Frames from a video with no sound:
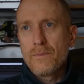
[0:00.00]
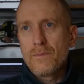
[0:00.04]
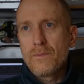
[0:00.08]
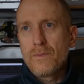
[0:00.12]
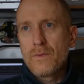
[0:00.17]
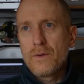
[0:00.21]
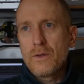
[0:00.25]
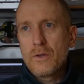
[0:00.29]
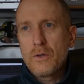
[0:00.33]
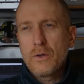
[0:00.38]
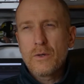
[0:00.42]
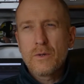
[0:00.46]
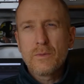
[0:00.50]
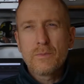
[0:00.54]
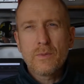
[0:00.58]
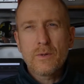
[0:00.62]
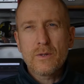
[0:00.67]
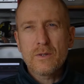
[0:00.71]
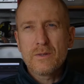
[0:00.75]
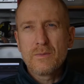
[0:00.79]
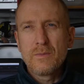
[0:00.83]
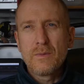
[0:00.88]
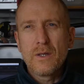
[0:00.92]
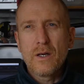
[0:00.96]
you could
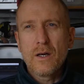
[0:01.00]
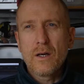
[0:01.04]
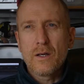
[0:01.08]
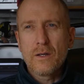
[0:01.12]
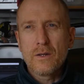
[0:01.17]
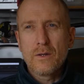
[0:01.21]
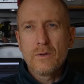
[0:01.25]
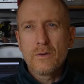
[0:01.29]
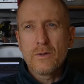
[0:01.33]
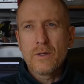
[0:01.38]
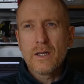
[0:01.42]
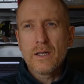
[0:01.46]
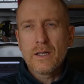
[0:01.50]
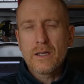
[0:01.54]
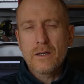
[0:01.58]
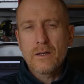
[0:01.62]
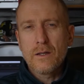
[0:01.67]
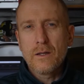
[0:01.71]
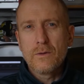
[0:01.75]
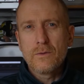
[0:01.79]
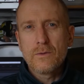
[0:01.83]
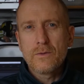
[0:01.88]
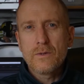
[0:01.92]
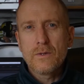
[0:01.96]
possibly argue you're getting
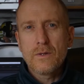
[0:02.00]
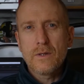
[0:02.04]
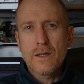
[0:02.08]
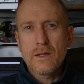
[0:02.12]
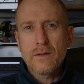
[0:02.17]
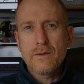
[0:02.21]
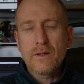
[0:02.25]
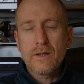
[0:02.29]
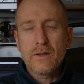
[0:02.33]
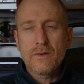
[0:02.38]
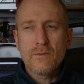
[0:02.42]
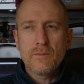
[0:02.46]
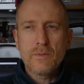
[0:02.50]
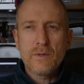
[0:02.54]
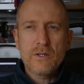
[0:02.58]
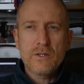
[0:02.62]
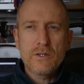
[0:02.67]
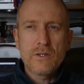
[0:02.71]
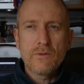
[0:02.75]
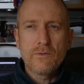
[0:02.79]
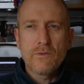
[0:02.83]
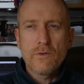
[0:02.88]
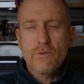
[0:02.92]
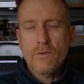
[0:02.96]
close to that thing,
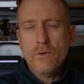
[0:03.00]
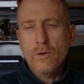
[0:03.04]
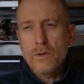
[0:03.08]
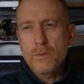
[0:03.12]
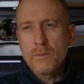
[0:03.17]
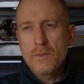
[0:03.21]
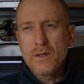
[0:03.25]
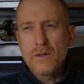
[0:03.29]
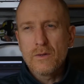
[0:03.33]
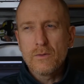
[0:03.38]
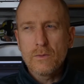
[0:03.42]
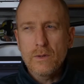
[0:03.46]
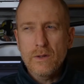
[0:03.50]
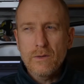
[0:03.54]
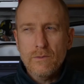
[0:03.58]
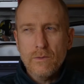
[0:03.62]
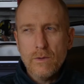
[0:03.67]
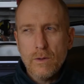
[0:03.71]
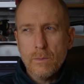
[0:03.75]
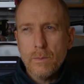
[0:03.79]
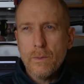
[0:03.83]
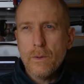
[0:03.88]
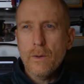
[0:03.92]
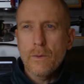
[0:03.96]
especially if you've got a bit of
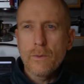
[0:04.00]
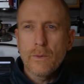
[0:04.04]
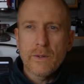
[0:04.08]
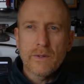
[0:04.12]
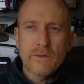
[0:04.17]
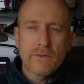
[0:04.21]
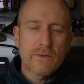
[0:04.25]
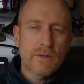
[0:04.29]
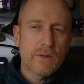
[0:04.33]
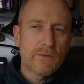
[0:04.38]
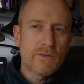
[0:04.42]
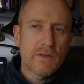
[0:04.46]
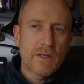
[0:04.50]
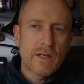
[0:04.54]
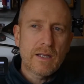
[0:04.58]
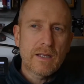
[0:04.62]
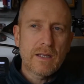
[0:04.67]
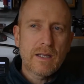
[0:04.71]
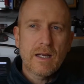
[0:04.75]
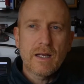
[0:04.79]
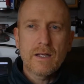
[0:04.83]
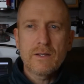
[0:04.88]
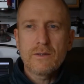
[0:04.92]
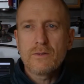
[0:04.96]
reverb going and stuff like
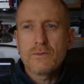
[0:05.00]
that.